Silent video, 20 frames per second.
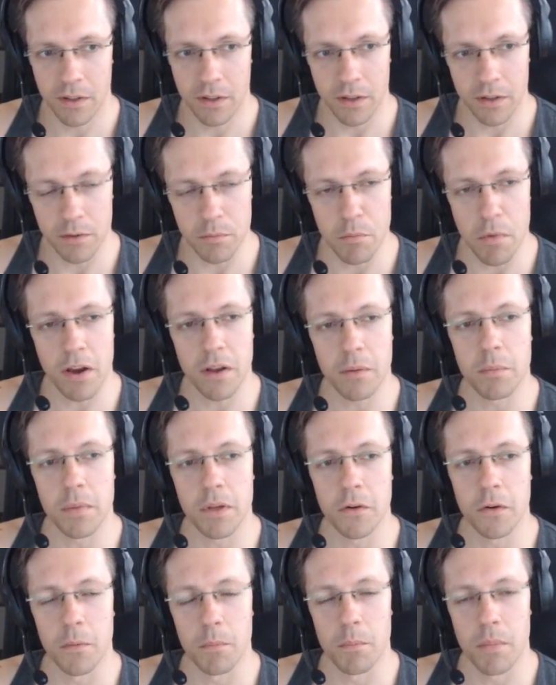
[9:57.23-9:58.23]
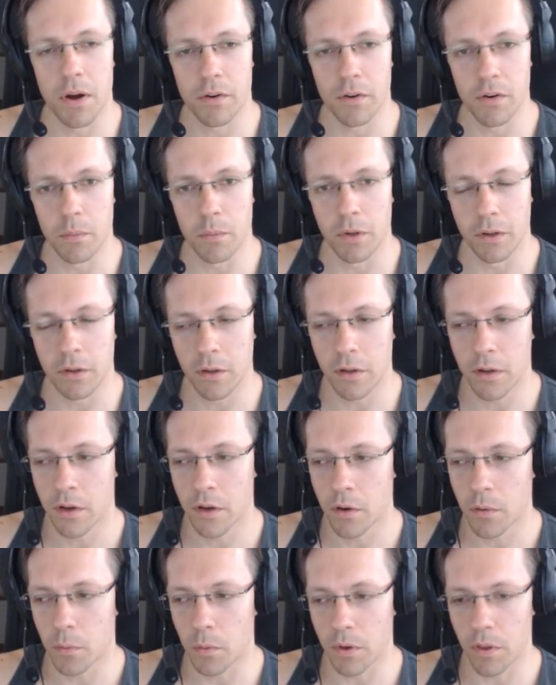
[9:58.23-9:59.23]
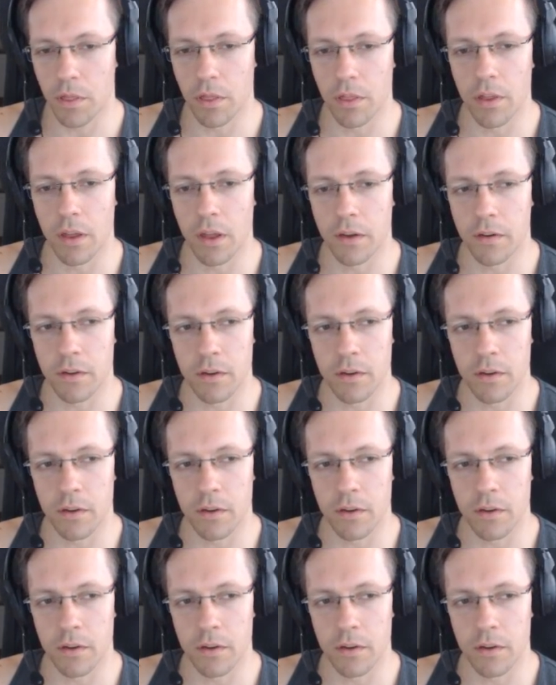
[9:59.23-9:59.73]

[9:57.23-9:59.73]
it might be comparable with that